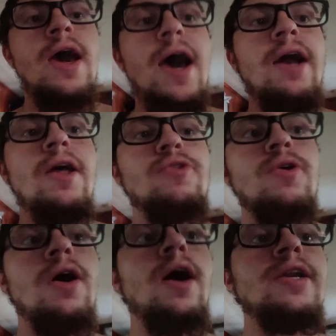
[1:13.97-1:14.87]

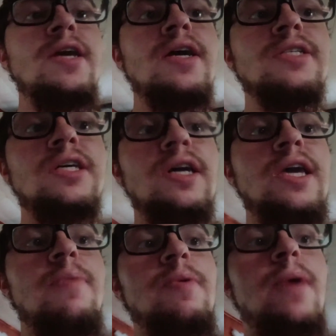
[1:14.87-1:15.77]
Another idea to
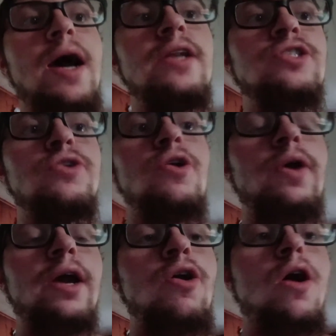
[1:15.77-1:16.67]
keep in mind so you don't
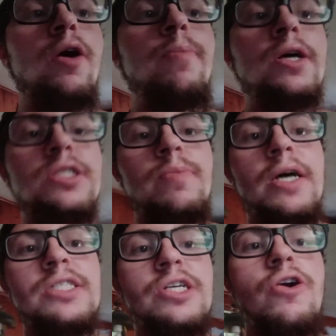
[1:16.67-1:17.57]
get caught or busted
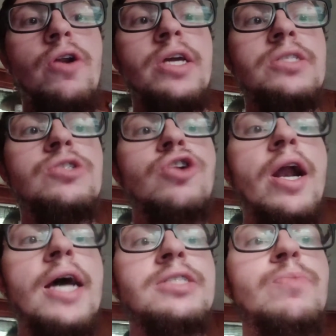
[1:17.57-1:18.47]
by security is try
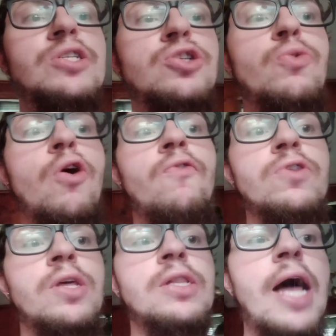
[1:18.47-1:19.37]
not to be too
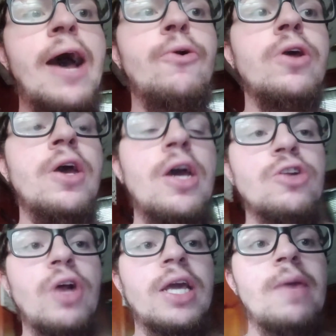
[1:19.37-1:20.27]
overly loud.
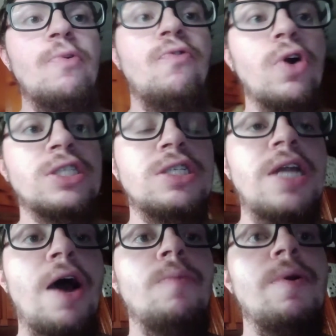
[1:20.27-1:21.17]
Try to keep your voices
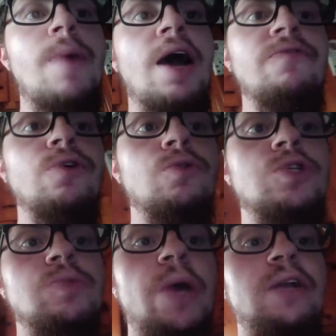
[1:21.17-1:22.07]
down, be mindful and
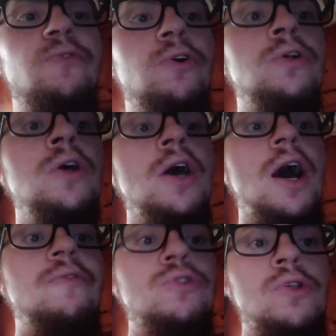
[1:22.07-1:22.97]
respectful
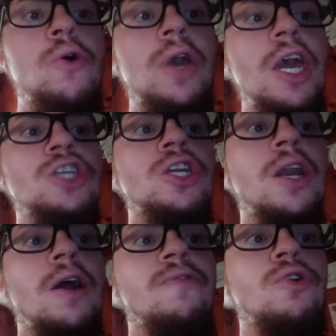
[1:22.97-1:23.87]
of the location
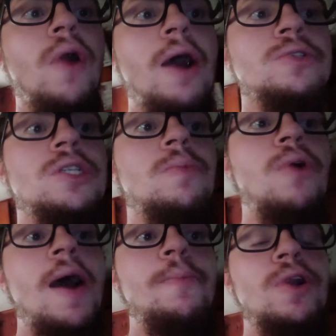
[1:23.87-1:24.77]
and of the grounds and the
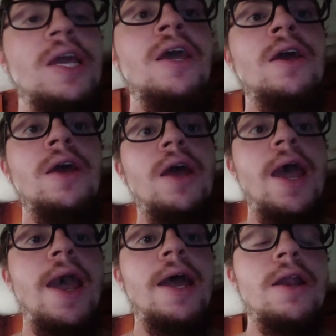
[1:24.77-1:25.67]
property.
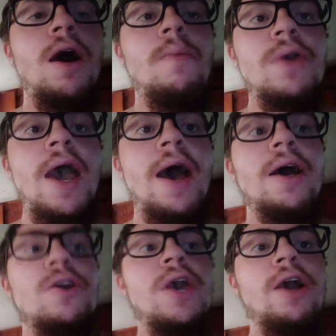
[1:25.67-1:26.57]
And
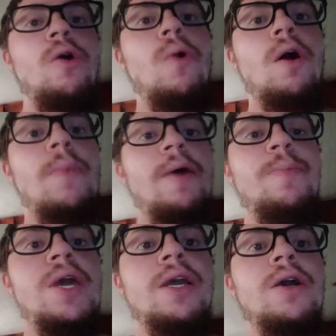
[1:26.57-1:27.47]
you can't go wrong by
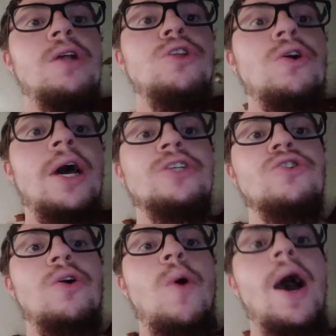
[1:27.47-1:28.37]
being a little
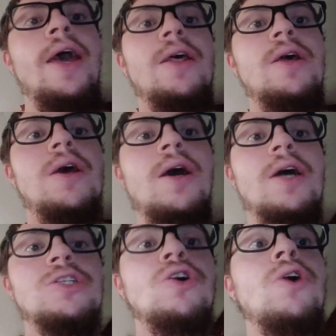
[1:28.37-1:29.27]
extra quiet,
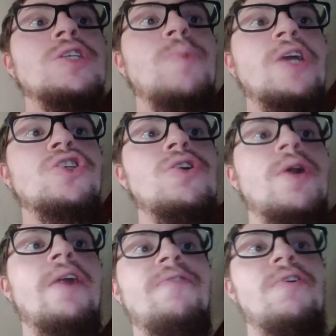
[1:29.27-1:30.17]
until especially you
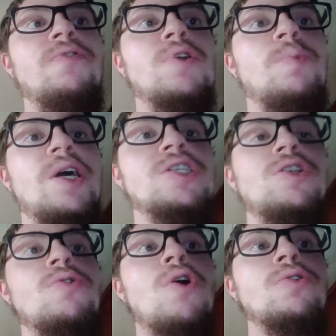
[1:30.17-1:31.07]
get a feel for the place
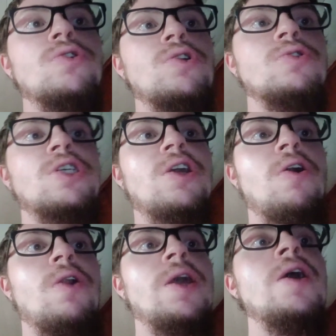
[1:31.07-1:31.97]
and there's no
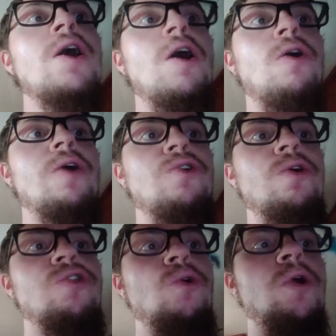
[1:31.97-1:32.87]
security or other
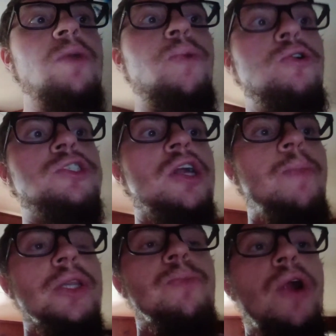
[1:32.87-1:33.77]
authority posted up
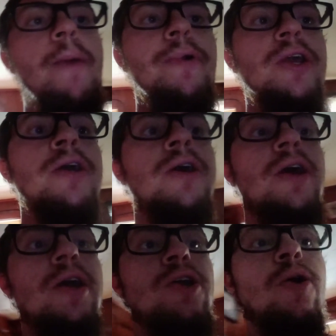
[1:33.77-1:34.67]
on the property.
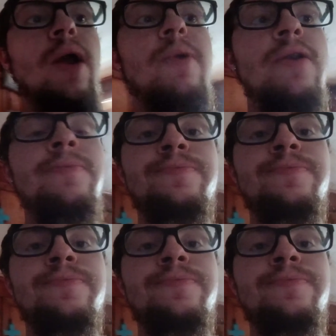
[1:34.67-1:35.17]
You know what I mean?